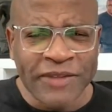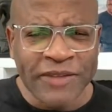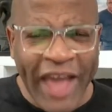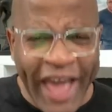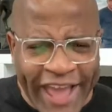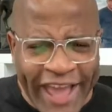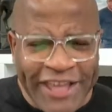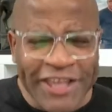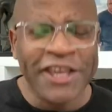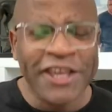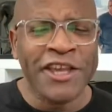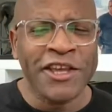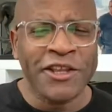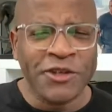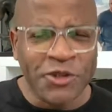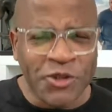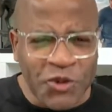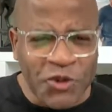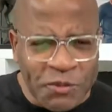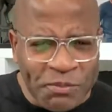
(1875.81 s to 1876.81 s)
I
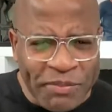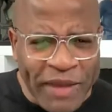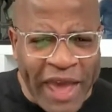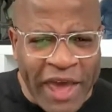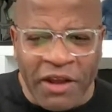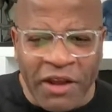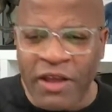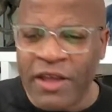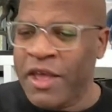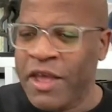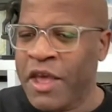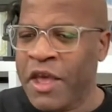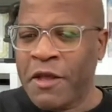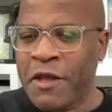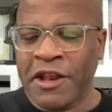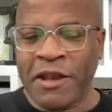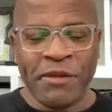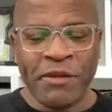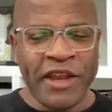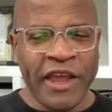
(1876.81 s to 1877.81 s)
can do better.
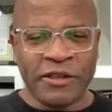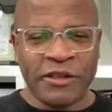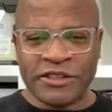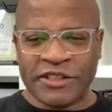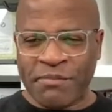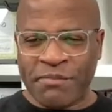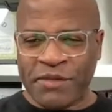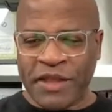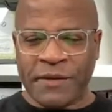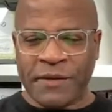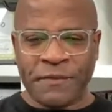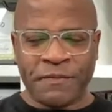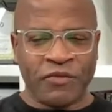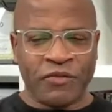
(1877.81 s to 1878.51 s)
Let me tell you something.